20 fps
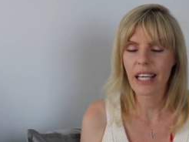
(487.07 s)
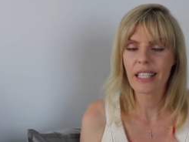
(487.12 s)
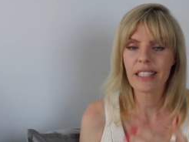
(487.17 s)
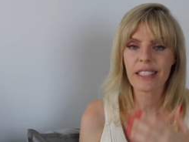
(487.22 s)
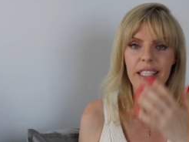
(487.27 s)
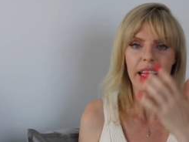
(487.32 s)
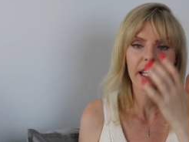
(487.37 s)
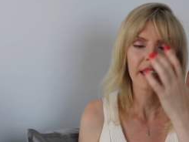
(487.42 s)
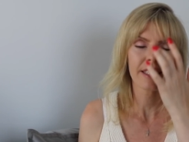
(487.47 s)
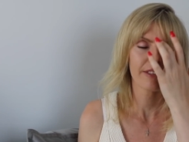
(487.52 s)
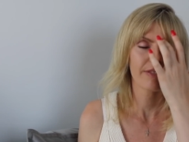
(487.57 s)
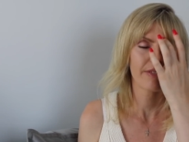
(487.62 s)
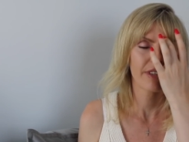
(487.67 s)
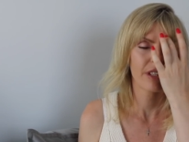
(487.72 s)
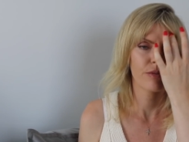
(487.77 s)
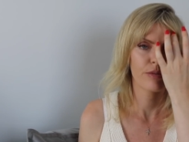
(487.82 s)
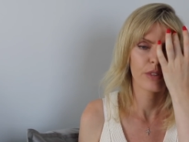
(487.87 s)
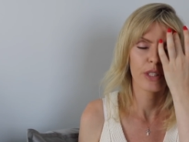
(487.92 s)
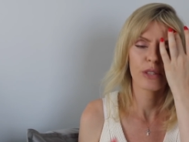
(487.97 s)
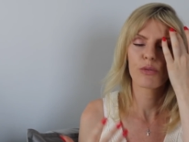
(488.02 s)
And yes,
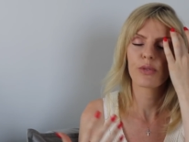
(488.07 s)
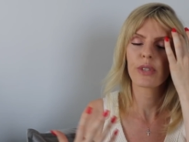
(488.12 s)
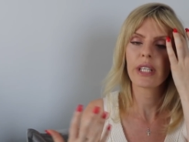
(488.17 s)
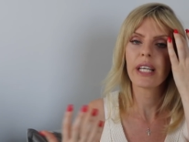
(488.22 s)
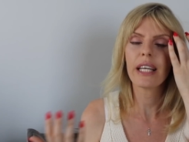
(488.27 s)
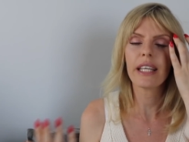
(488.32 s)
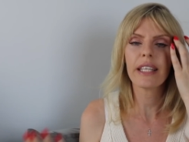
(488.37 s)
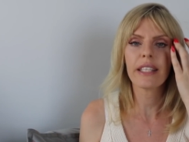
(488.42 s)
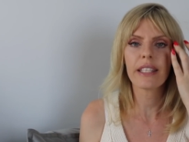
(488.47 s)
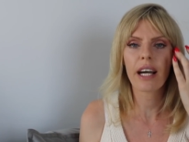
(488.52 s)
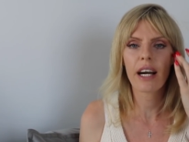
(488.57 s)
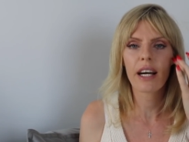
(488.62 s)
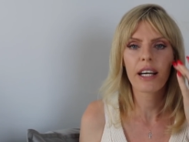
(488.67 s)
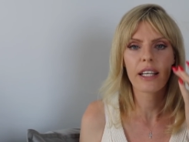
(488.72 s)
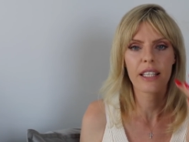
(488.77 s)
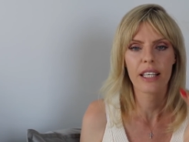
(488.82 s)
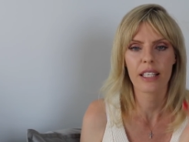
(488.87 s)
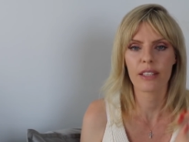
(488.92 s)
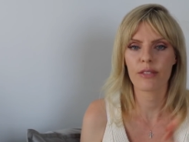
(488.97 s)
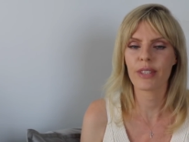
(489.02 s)
when we're really
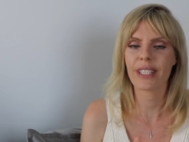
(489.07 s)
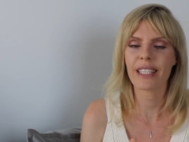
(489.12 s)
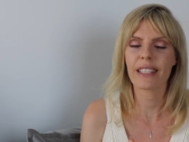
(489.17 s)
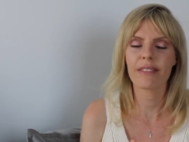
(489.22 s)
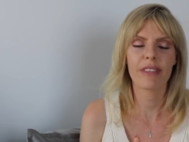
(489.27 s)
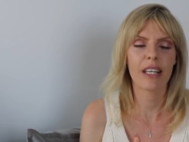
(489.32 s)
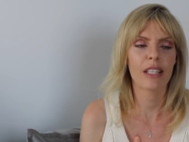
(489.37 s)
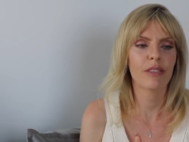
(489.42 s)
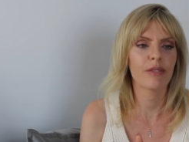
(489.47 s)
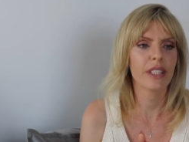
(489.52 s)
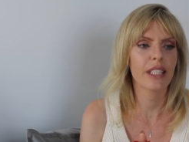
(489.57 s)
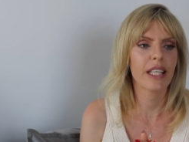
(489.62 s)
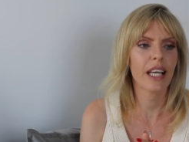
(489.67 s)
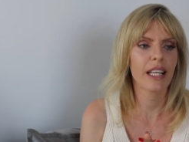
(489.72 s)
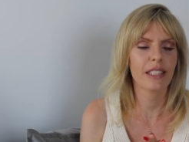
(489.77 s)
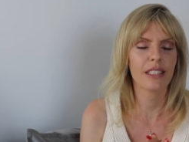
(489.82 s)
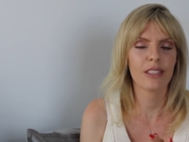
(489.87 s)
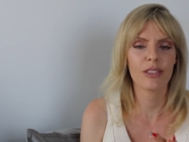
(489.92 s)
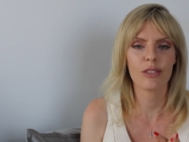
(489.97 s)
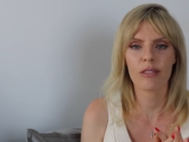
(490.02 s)
young and we, when we
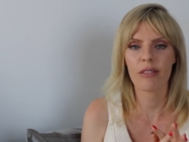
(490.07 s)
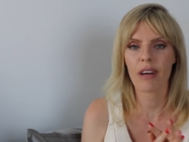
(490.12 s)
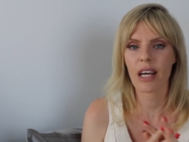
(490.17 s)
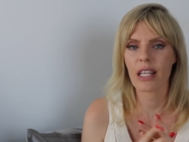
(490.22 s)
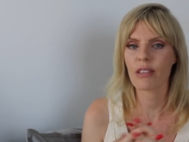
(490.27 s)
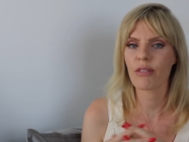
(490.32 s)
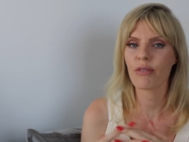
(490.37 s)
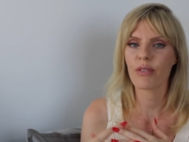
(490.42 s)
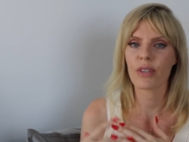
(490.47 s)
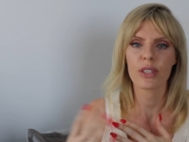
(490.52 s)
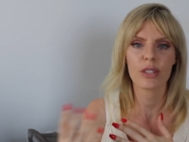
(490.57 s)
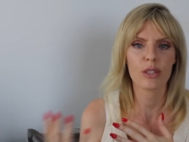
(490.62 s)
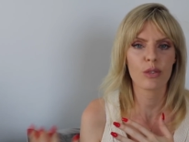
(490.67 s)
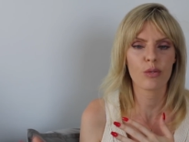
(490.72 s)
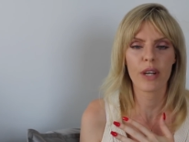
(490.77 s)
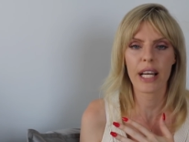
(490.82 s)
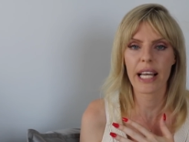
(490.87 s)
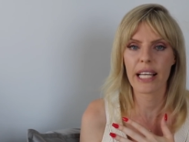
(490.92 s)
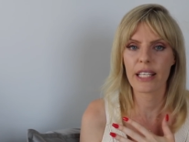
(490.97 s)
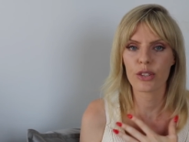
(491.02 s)
get into that first
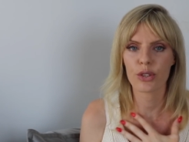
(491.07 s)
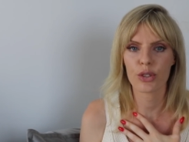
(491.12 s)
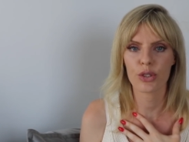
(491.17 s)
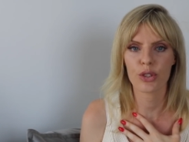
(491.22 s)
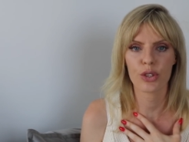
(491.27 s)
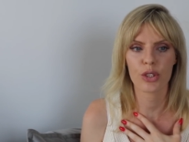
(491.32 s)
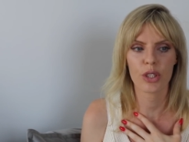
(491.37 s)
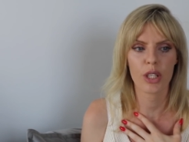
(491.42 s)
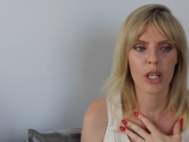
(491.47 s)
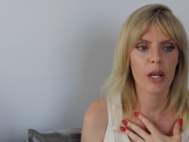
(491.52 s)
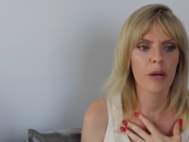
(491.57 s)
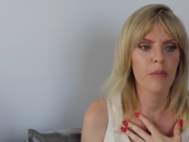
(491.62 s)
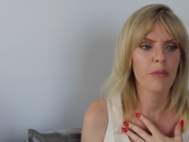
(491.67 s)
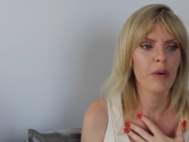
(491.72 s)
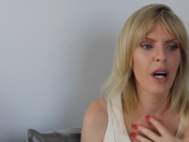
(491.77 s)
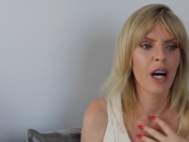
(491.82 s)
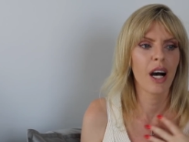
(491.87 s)
relationship,